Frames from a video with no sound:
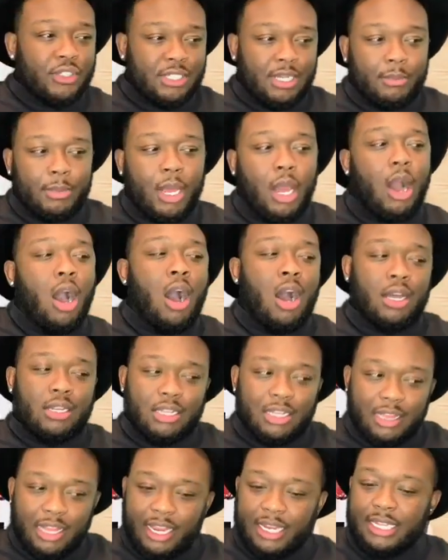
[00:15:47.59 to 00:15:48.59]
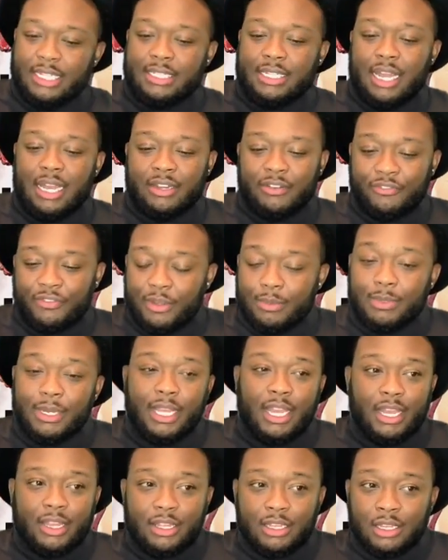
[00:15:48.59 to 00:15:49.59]
time that all the ladies kind of filmed
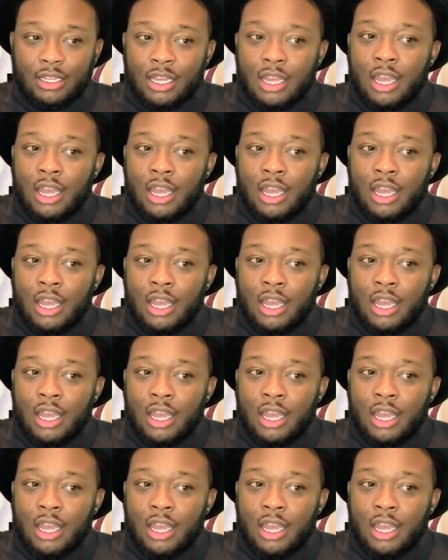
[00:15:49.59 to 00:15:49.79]
together.